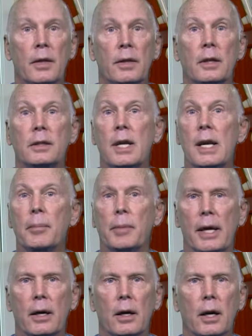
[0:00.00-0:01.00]
The team
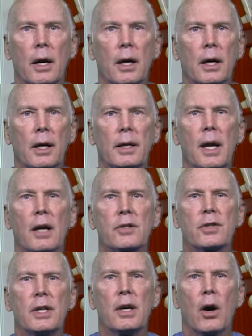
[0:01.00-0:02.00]
leader
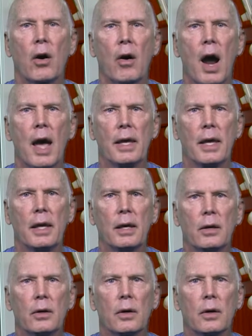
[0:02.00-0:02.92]
conducts the RIE,